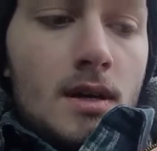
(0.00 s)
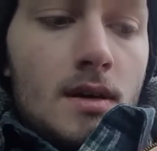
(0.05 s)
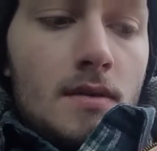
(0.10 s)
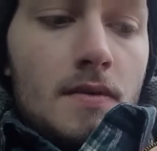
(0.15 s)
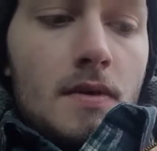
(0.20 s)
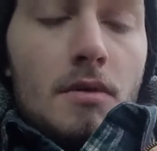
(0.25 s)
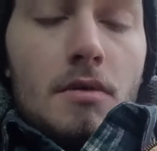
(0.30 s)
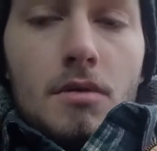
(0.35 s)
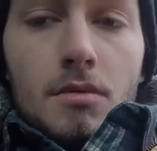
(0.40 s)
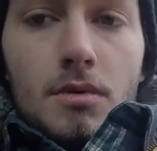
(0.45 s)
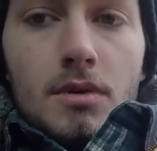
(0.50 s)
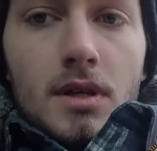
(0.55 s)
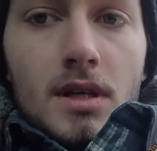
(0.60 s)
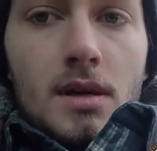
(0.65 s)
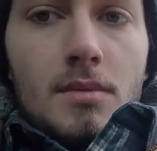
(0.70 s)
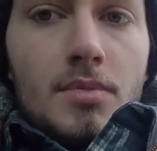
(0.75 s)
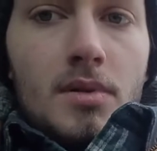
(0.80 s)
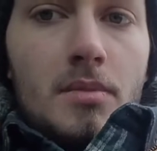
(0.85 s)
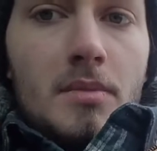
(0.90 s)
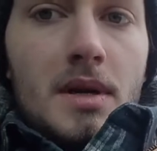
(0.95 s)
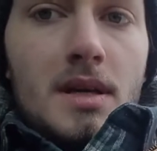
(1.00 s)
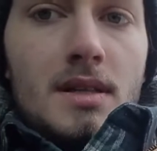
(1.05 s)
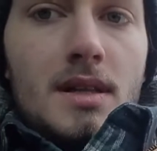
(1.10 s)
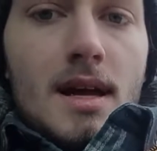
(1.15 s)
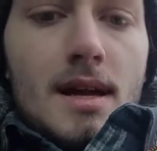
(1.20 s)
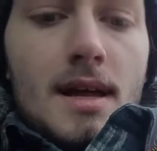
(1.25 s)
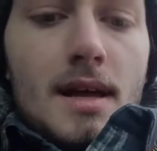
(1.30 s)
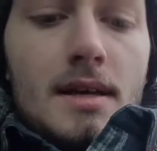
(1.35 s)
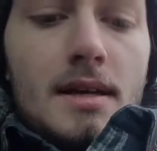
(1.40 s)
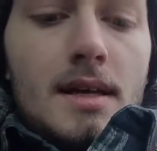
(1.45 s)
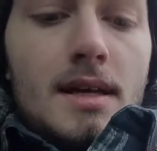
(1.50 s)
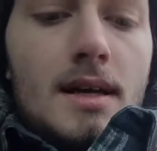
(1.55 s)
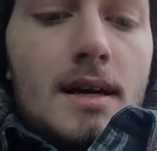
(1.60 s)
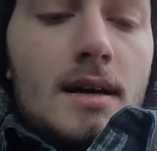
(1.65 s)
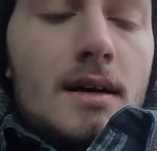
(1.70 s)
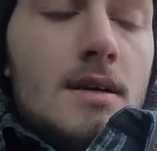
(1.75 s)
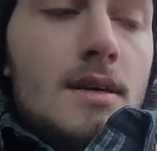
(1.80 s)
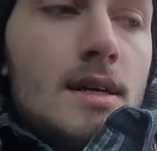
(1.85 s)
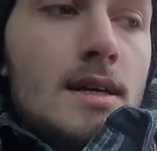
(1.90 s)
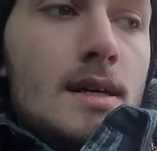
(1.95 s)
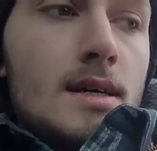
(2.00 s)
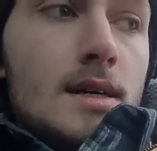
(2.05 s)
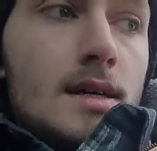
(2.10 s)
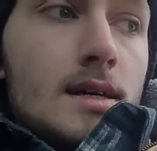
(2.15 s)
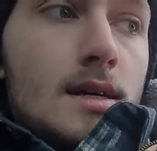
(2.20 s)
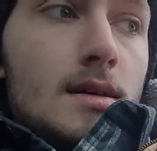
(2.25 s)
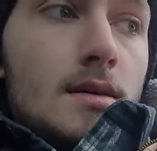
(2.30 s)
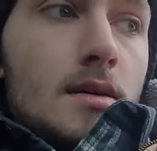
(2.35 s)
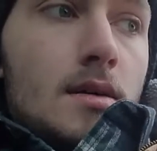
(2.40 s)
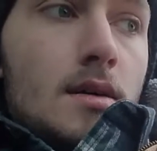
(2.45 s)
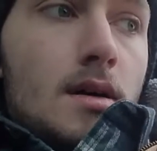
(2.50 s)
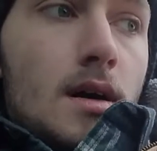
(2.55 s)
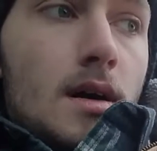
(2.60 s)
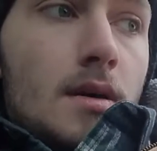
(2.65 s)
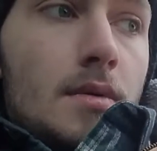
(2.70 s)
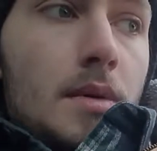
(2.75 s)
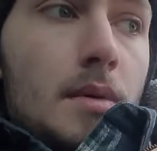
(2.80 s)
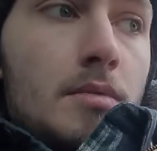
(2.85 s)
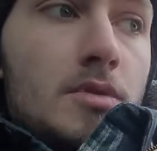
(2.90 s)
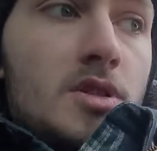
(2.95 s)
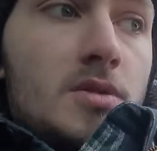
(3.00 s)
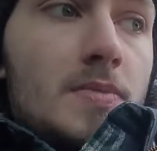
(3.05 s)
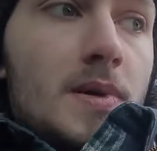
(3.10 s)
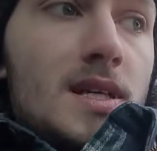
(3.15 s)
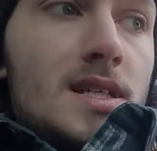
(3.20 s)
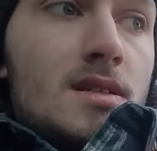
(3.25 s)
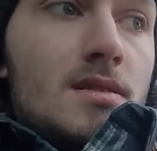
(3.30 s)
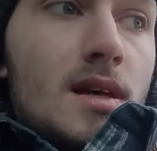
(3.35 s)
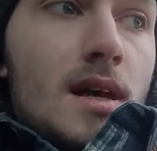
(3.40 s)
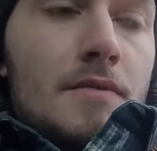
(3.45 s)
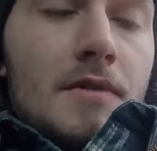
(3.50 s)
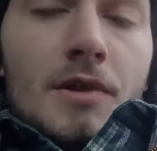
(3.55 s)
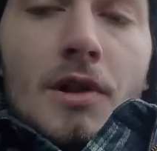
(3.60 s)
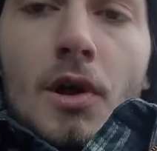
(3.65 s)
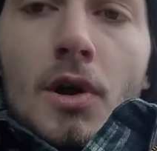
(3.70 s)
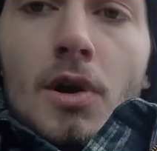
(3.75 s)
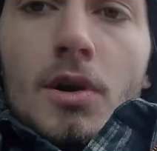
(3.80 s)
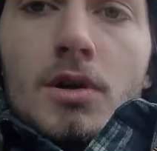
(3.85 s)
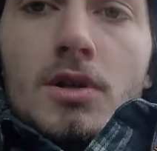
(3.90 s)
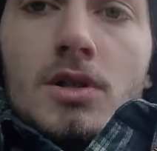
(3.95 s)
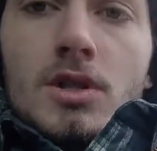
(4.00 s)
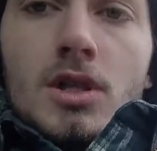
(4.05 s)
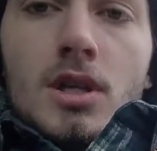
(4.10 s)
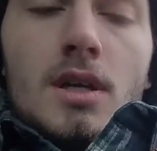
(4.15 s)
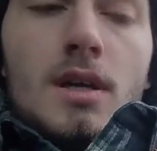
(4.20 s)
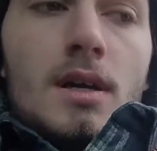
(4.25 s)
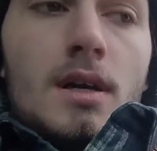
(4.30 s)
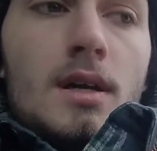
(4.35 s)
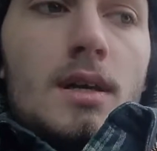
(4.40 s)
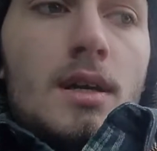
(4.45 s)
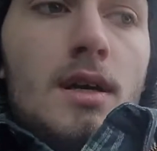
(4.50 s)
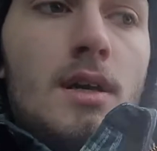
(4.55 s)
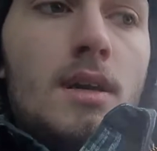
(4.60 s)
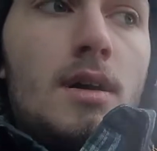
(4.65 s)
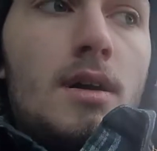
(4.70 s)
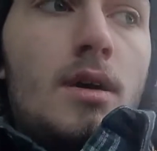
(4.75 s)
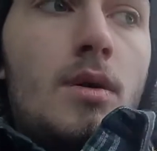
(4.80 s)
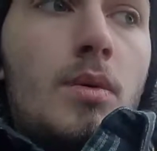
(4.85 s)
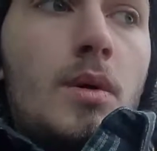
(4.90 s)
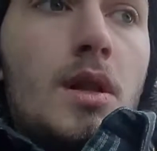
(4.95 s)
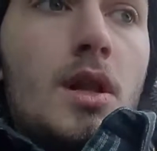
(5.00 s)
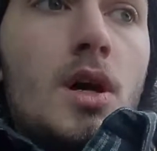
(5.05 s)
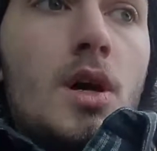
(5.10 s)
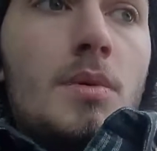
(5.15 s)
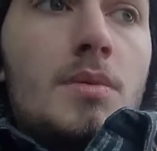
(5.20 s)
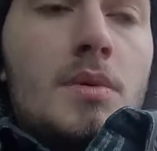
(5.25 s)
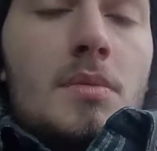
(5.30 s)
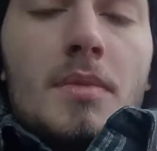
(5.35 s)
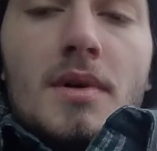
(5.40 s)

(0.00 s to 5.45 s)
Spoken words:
if we were to really implement that idea, we would just basically have a large, well-armed